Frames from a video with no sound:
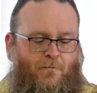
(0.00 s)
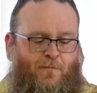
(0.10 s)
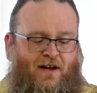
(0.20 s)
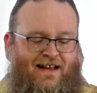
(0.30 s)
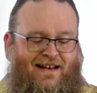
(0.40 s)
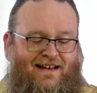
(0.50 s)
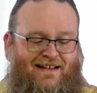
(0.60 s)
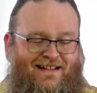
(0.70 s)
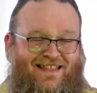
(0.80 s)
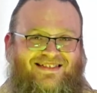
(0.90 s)
But
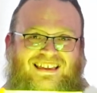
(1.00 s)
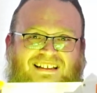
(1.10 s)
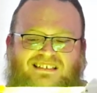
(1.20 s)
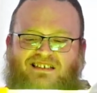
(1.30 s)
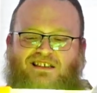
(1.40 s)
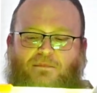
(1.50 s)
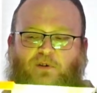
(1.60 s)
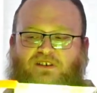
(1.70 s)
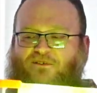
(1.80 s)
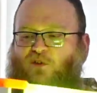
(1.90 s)
this is the
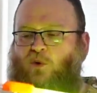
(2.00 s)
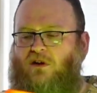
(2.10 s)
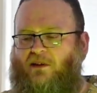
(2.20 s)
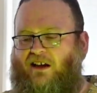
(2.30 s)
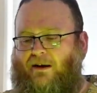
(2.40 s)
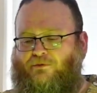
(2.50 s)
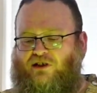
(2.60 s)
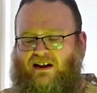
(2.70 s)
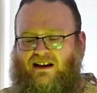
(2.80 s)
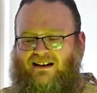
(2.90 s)
most affordable
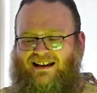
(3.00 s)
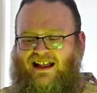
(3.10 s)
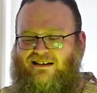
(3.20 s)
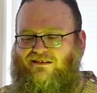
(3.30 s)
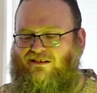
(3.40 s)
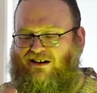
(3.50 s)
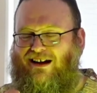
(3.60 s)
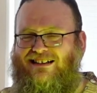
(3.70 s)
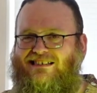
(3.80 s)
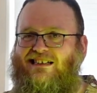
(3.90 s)
option and
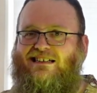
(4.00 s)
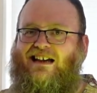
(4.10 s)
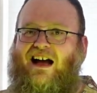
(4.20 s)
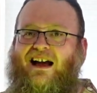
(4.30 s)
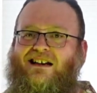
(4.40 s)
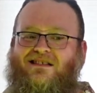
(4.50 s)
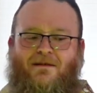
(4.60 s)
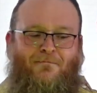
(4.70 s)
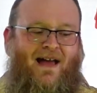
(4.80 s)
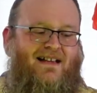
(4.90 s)
honestly is kind of the
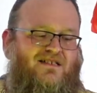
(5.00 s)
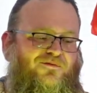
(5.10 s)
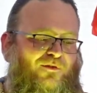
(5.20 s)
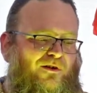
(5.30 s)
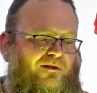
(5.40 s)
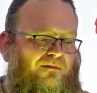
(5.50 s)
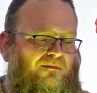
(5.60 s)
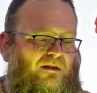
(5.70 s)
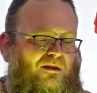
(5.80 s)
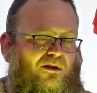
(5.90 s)
best for
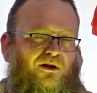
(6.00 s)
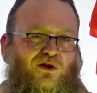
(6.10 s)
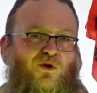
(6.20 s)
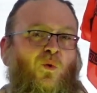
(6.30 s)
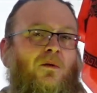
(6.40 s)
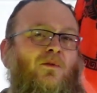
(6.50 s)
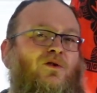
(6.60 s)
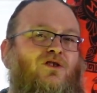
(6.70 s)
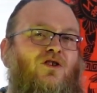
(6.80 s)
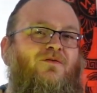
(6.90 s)

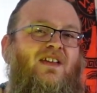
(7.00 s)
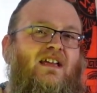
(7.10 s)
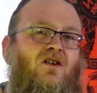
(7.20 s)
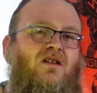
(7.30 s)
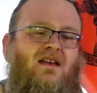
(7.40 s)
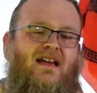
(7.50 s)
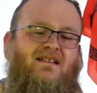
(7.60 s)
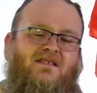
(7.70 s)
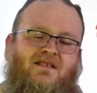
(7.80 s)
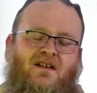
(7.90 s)
normal nerfy
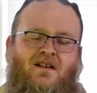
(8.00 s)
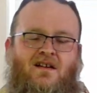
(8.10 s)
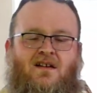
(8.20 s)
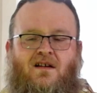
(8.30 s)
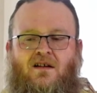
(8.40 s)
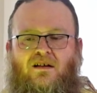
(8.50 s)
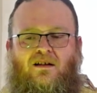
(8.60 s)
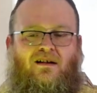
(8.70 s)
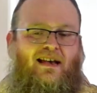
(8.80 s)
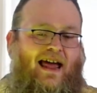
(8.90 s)
goodness.
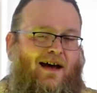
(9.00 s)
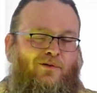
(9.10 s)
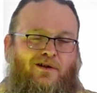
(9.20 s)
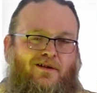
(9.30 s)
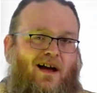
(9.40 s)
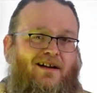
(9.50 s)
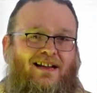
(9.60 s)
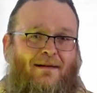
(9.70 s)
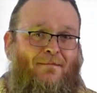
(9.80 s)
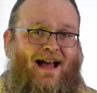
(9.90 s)
Now, you're not going
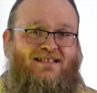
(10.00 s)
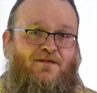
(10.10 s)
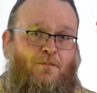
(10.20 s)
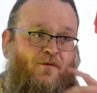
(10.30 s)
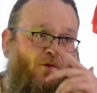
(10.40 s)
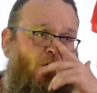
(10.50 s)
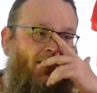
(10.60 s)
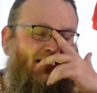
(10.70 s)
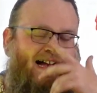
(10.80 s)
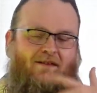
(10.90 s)
to get massive
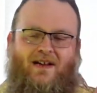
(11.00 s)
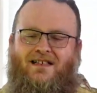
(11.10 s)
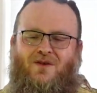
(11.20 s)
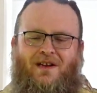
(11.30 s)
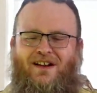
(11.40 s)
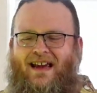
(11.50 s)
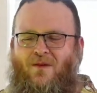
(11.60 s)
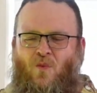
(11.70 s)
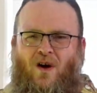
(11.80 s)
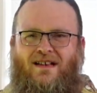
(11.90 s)
performance out of it. It's only going to
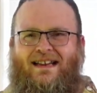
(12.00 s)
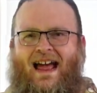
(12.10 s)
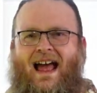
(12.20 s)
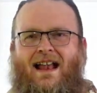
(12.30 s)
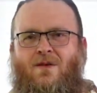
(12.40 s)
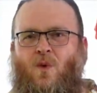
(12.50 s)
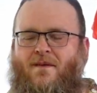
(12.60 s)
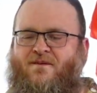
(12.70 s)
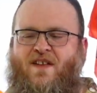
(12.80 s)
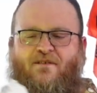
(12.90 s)
get 110,
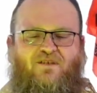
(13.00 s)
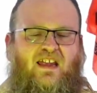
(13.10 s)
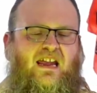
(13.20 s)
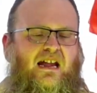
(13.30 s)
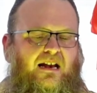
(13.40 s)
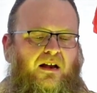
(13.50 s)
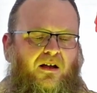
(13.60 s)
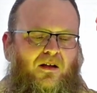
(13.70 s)
115.